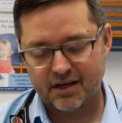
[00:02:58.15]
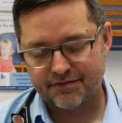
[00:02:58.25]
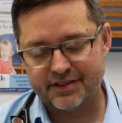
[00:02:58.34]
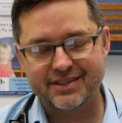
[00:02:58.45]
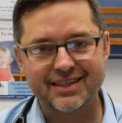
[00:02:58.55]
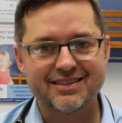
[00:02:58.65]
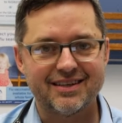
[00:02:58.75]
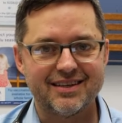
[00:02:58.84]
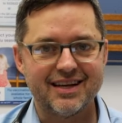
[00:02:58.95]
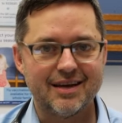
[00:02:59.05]
And if it sticks
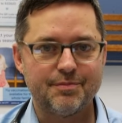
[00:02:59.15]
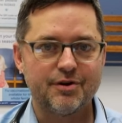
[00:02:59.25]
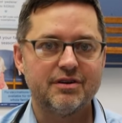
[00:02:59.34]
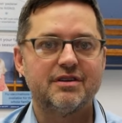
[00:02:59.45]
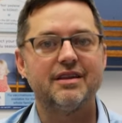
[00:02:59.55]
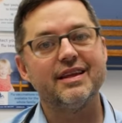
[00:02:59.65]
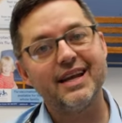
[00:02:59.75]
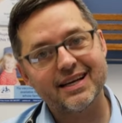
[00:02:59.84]
to the diaper, then the